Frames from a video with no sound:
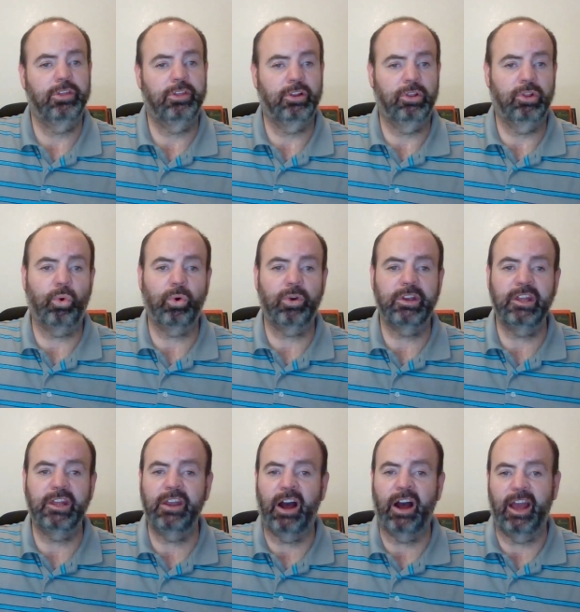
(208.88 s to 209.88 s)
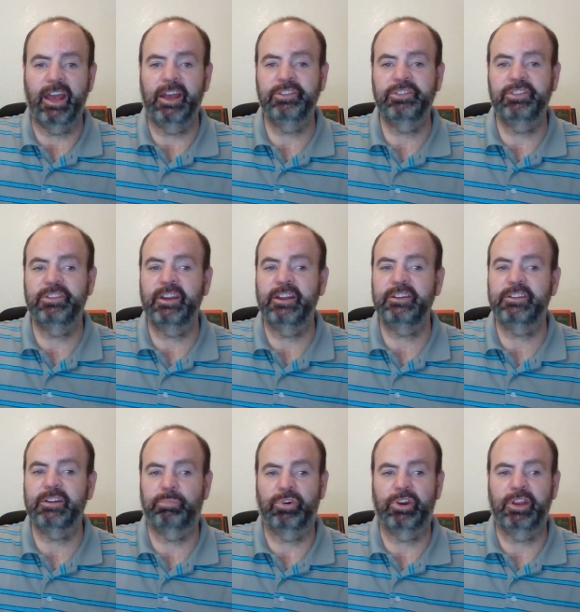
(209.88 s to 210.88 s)
The Lord did not hesitate
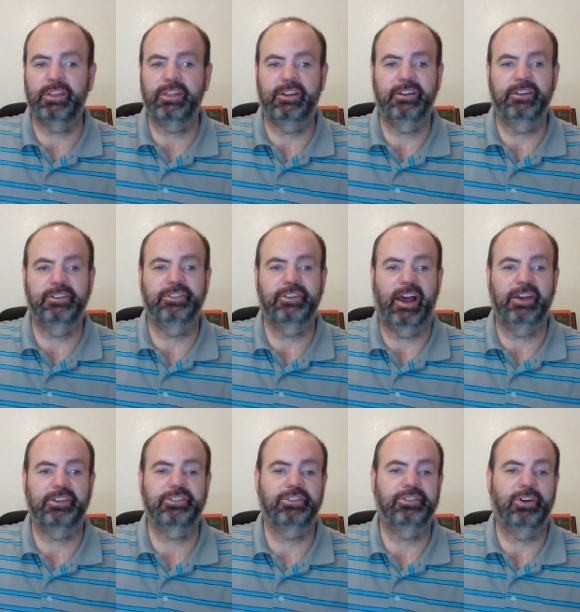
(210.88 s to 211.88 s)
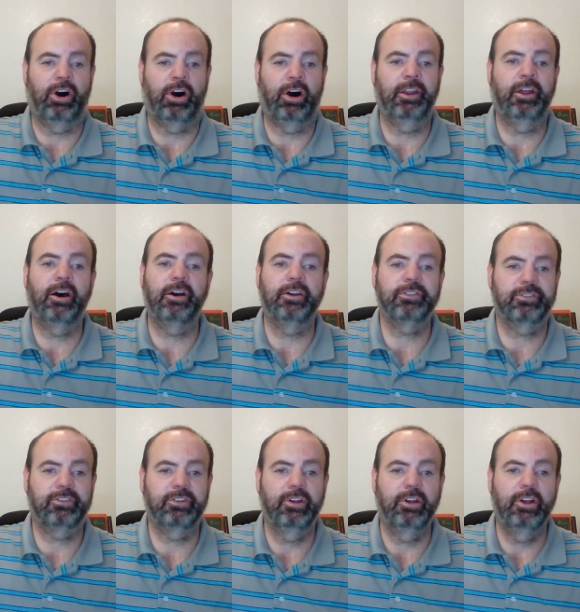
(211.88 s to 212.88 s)
to bring the disasters on
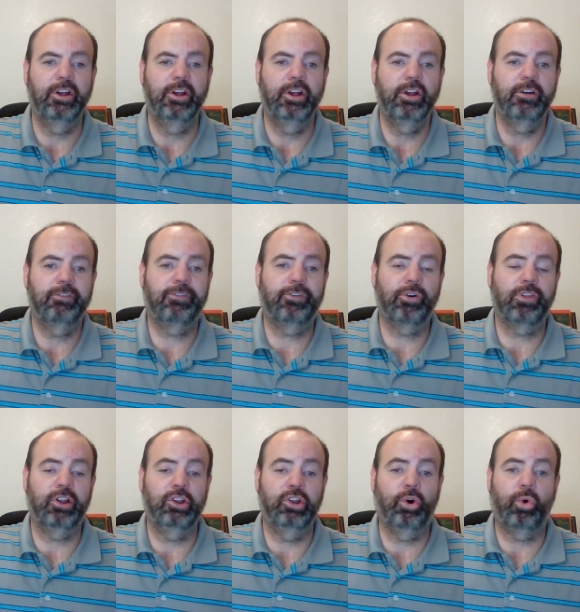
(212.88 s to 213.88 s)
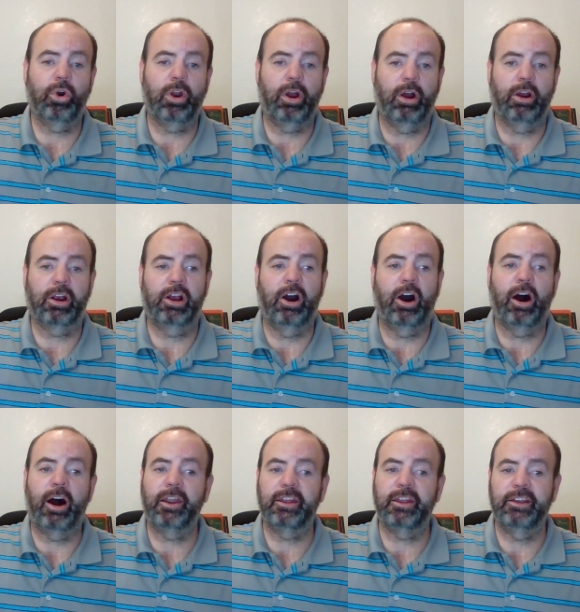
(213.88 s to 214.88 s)
us. For the Lord our
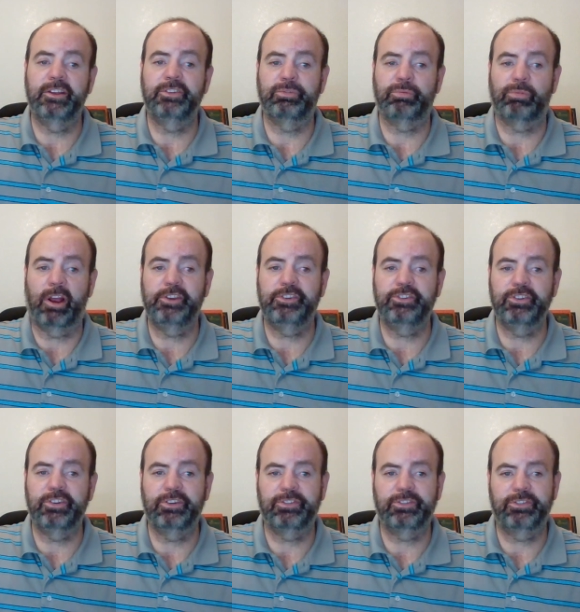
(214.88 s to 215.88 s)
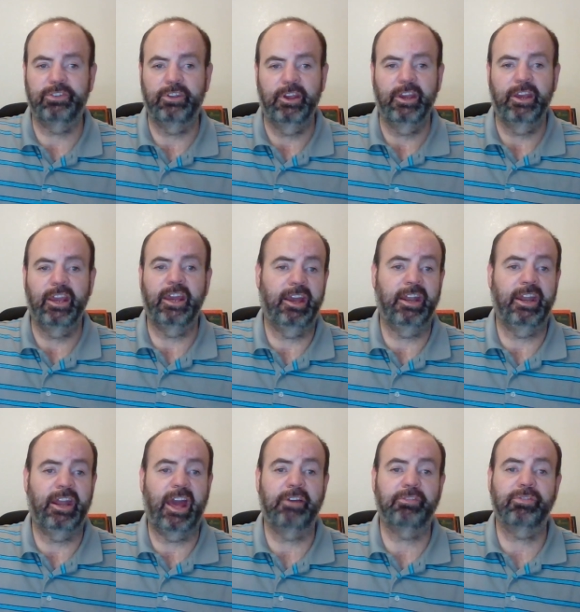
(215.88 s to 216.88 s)
God is righteous in
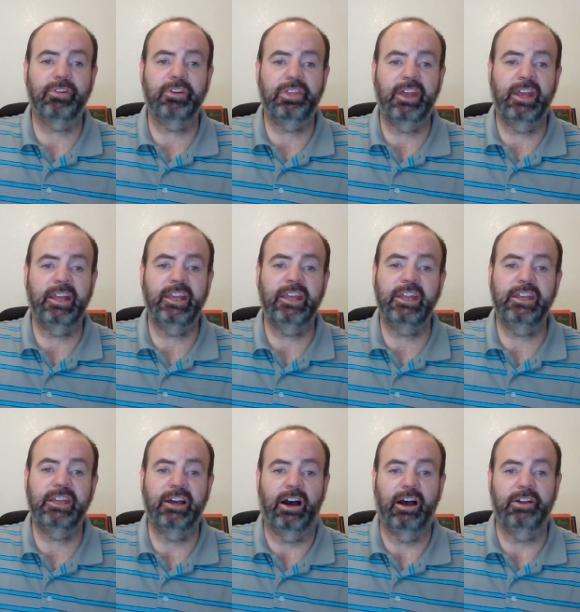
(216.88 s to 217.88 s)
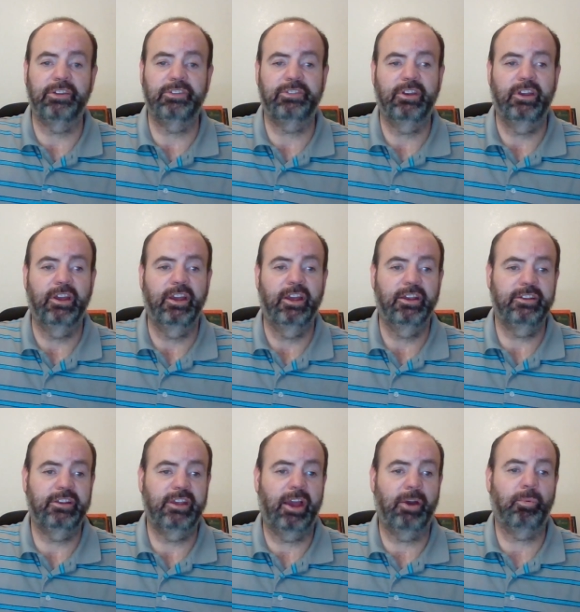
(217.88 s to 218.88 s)
everything he does,
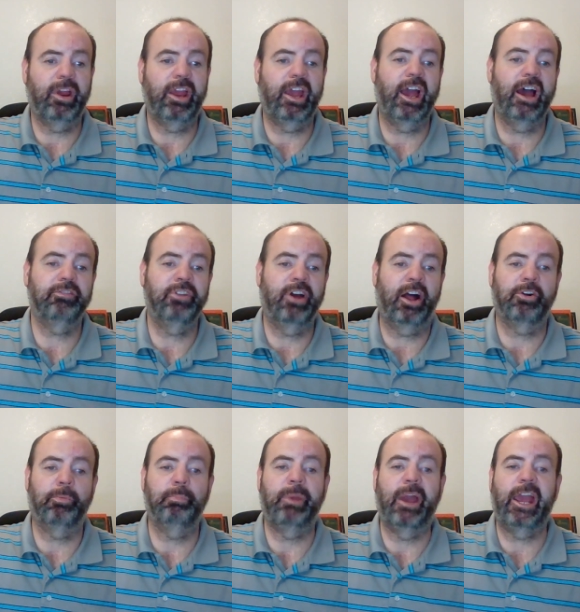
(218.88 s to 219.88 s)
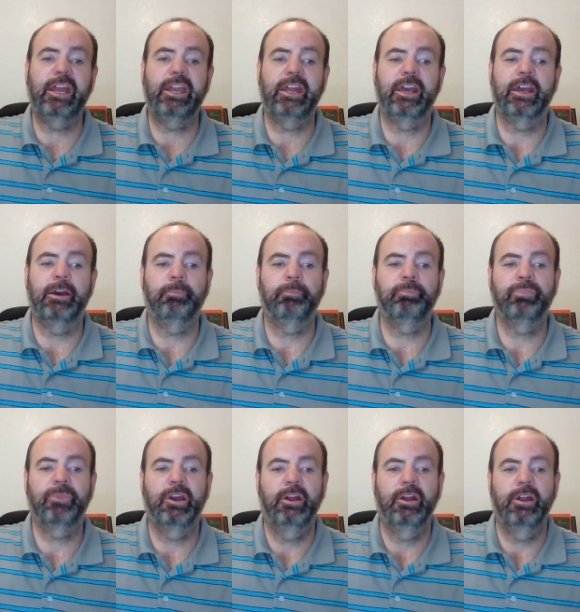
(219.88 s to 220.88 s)
yet we have not obeyed him.
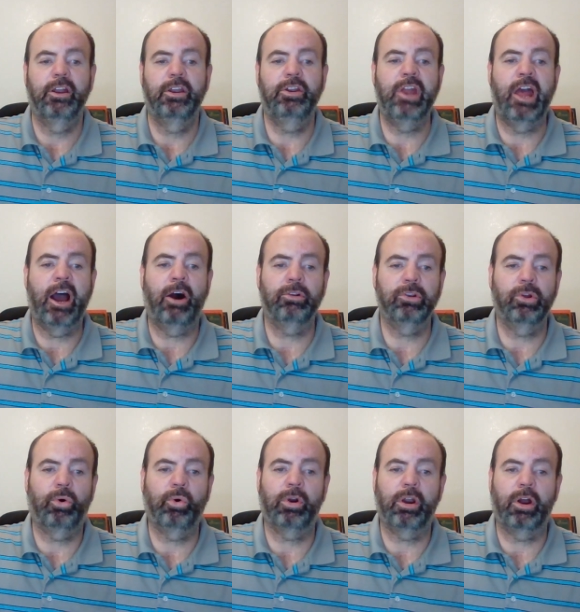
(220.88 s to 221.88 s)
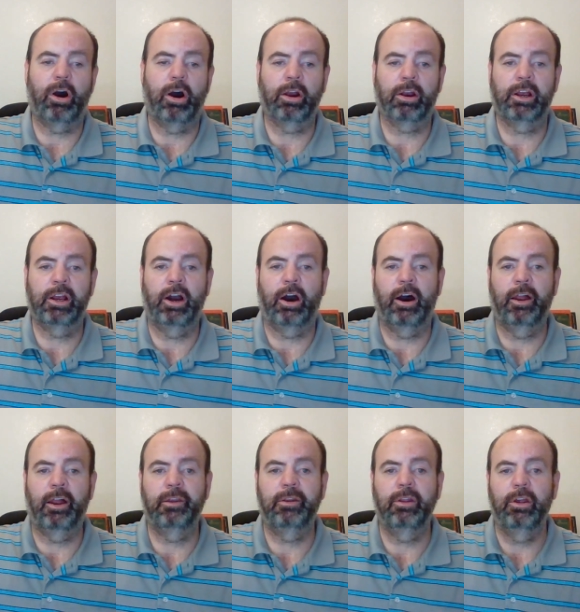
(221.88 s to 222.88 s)
Now, Lord our
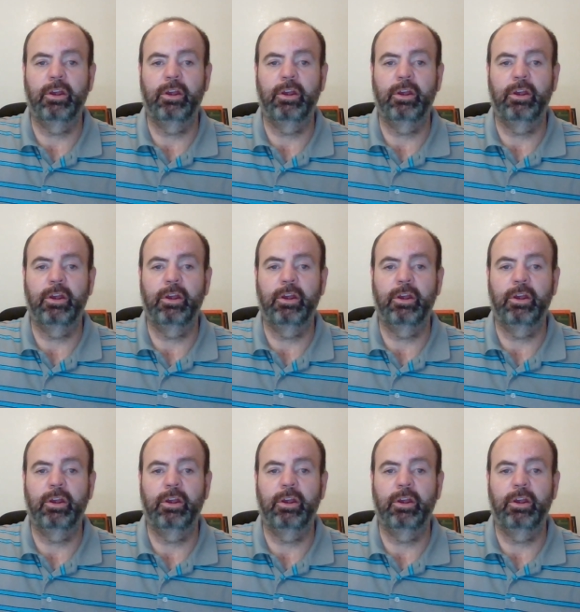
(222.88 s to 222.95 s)
God,